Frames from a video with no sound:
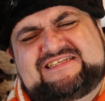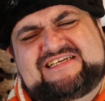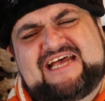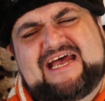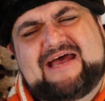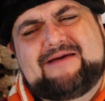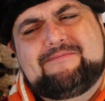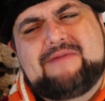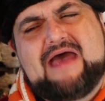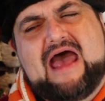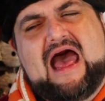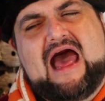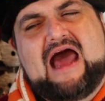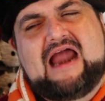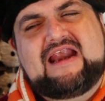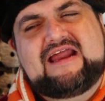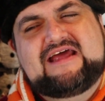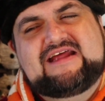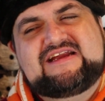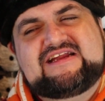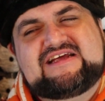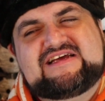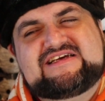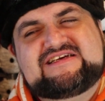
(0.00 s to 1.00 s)
Tim
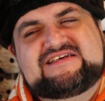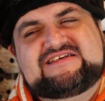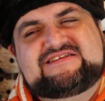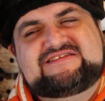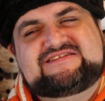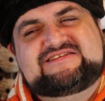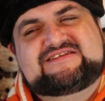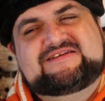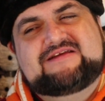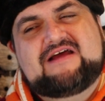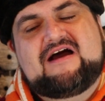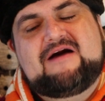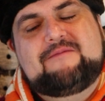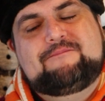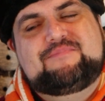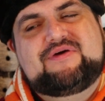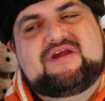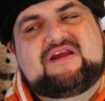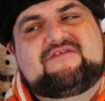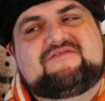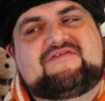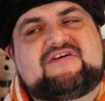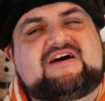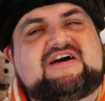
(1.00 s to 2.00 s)
Allen is a
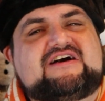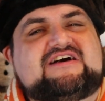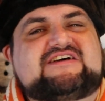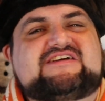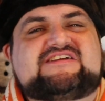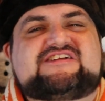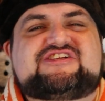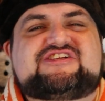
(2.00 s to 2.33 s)
bit of a